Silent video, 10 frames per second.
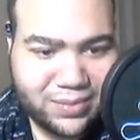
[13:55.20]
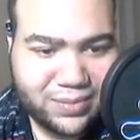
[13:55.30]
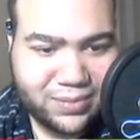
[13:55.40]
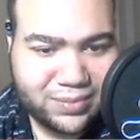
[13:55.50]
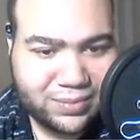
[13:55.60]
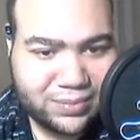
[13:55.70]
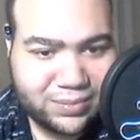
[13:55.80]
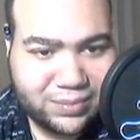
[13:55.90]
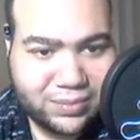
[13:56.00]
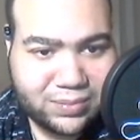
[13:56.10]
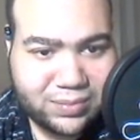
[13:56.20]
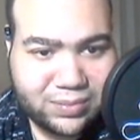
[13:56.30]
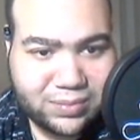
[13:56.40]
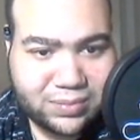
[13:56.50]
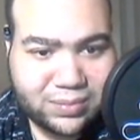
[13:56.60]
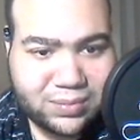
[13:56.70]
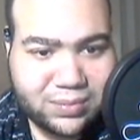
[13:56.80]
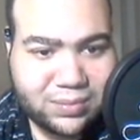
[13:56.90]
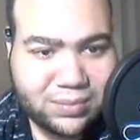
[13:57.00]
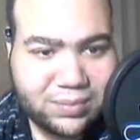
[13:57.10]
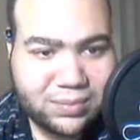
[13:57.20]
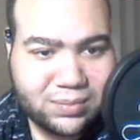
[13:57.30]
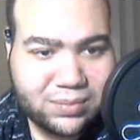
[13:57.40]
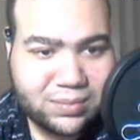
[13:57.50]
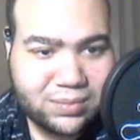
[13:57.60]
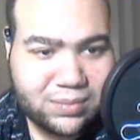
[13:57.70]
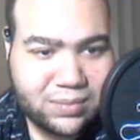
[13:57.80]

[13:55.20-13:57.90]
No one is speaking in this clip.